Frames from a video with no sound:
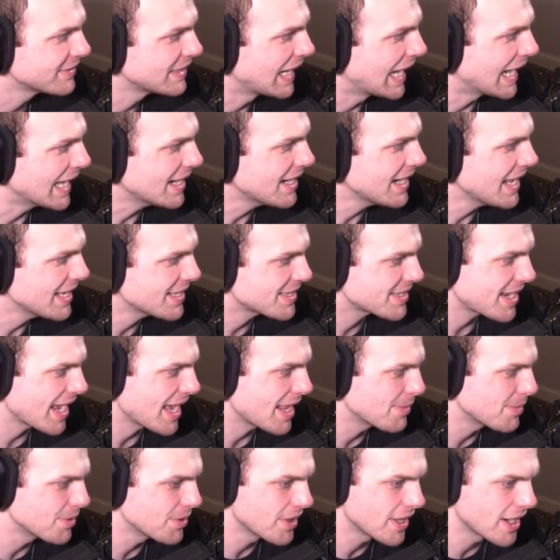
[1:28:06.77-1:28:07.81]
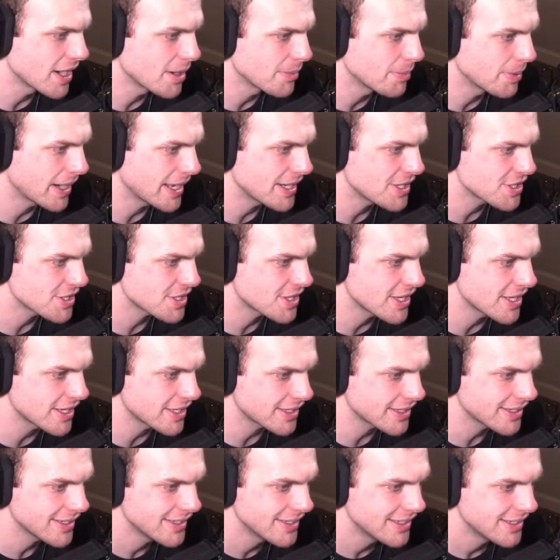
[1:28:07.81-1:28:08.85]
I didn't hate Scadaboo there, but I
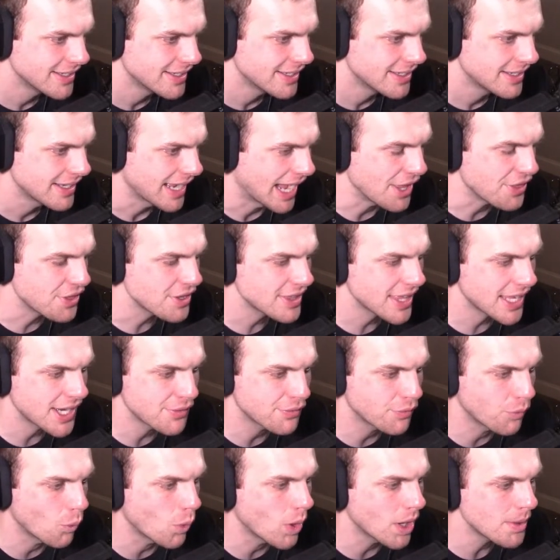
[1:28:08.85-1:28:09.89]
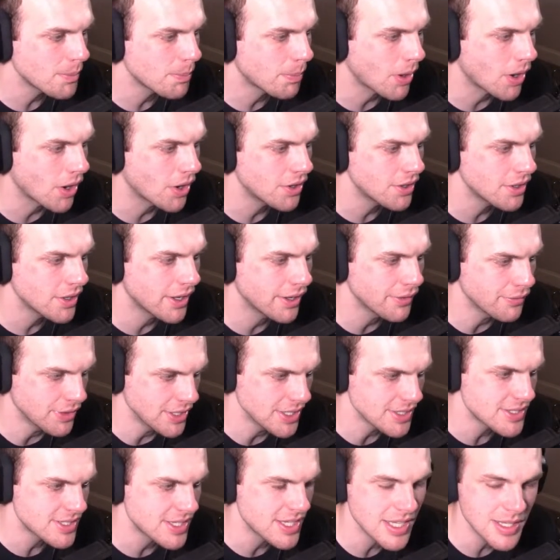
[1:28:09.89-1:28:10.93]
think that if one part of
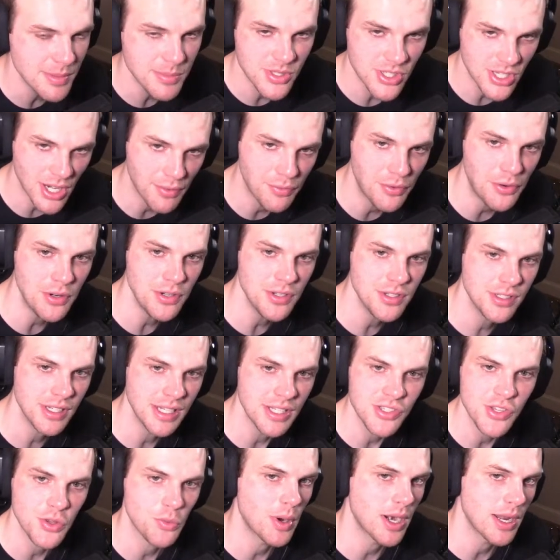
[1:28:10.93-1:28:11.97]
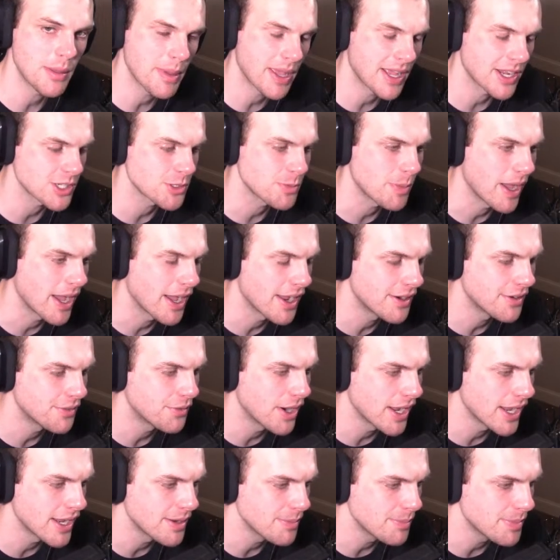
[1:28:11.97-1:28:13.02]
this team suffers, it's the running back spot,
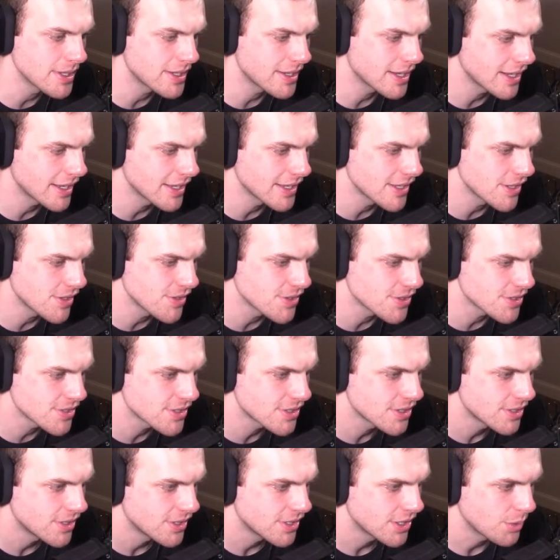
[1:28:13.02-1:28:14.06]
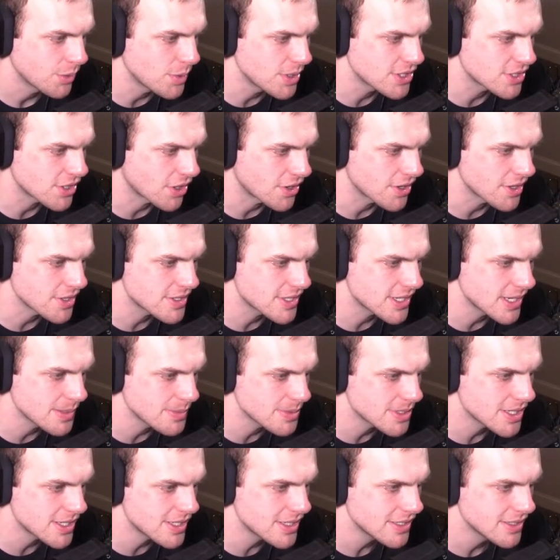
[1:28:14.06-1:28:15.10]
right? Because we started
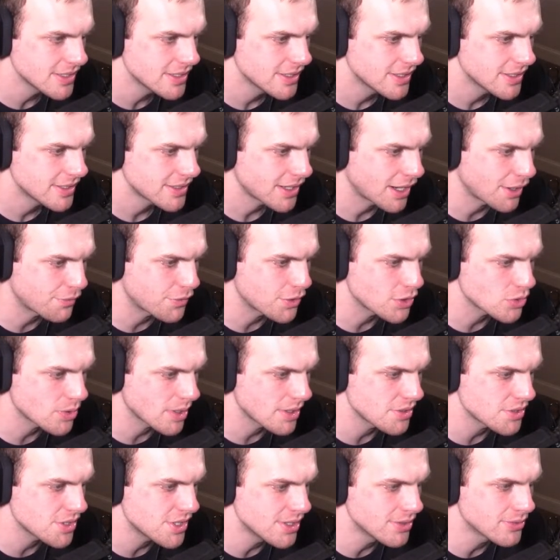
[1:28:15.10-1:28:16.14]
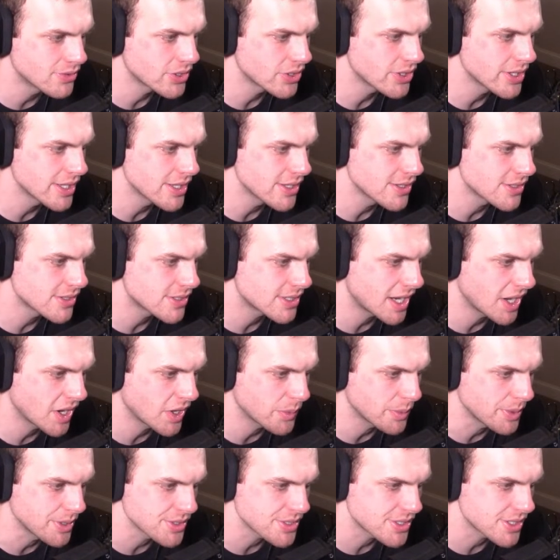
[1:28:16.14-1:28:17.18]
CMC. Our first wide receiver is
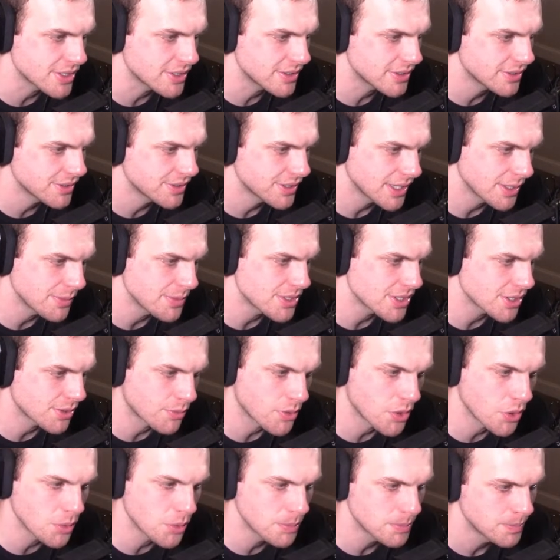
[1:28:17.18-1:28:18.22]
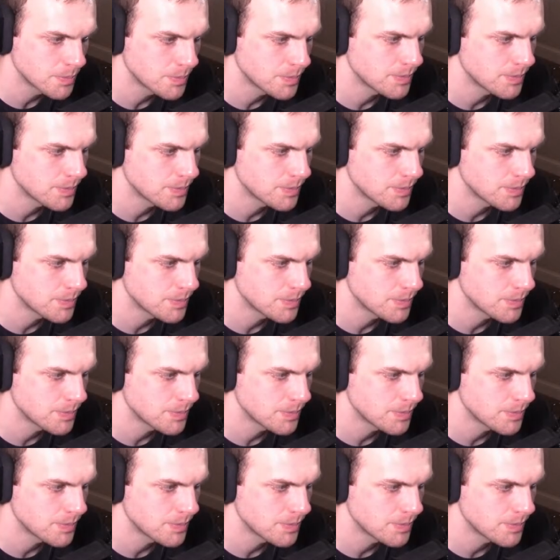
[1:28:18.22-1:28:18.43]
Garrett Wilson, and then we took Rome.